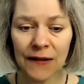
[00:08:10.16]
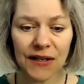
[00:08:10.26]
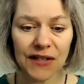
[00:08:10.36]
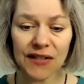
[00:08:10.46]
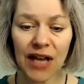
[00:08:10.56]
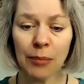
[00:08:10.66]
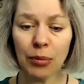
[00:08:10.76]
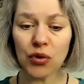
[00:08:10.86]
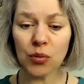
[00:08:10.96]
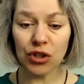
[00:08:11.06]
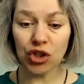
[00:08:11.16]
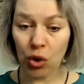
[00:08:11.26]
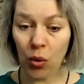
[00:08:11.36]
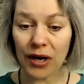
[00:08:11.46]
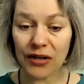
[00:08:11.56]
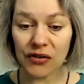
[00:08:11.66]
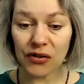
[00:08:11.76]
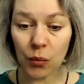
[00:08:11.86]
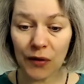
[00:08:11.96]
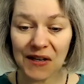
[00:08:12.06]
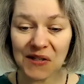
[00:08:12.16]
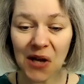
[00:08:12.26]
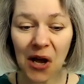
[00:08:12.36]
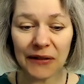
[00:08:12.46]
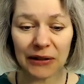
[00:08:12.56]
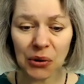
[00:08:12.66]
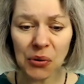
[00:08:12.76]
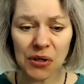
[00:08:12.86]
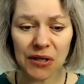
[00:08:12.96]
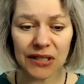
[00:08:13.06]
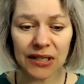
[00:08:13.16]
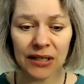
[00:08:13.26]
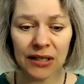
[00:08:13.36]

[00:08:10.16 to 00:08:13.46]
The disciples rejoiced when they saw the Lord.